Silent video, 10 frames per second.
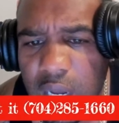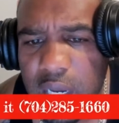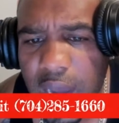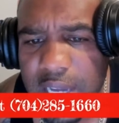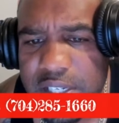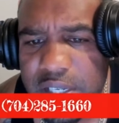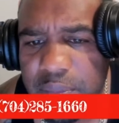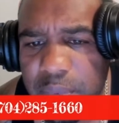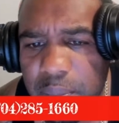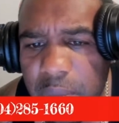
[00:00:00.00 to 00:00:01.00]

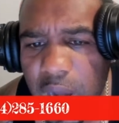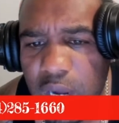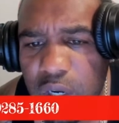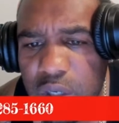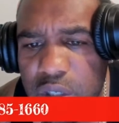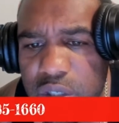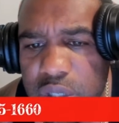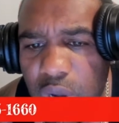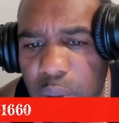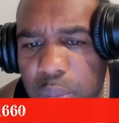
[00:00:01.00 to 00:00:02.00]
gossip
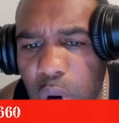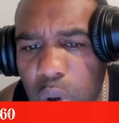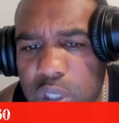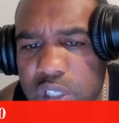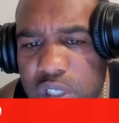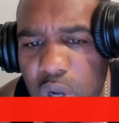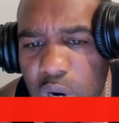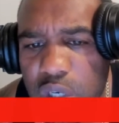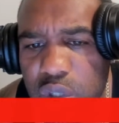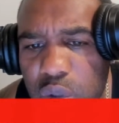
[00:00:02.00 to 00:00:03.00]
mongers, porn
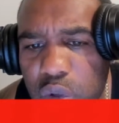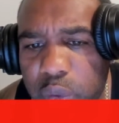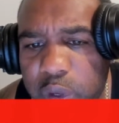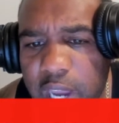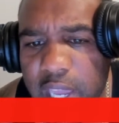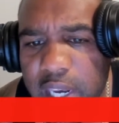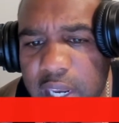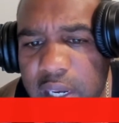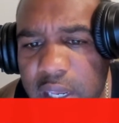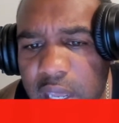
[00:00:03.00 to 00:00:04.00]
stars who
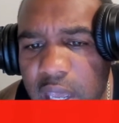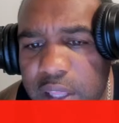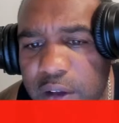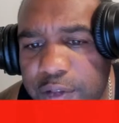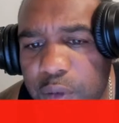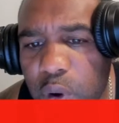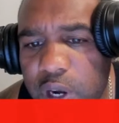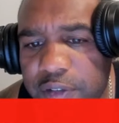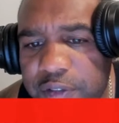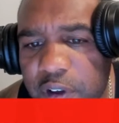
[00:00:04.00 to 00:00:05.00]
created the
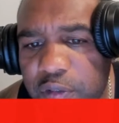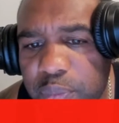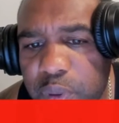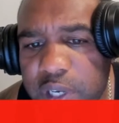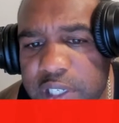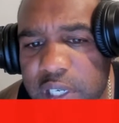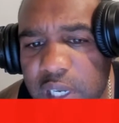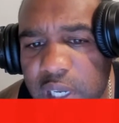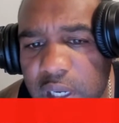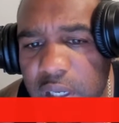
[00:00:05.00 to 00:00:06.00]
45th
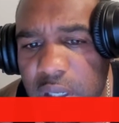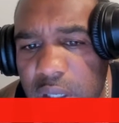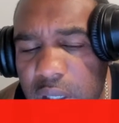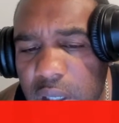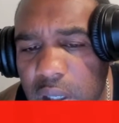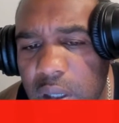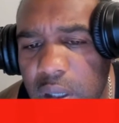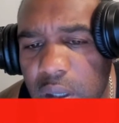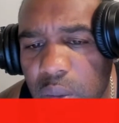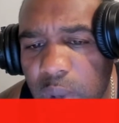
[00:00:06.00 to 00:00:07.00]
president.
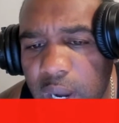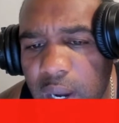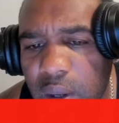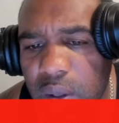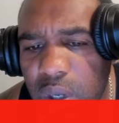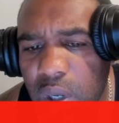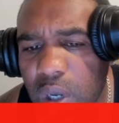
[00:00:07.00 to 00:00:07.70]
Wow,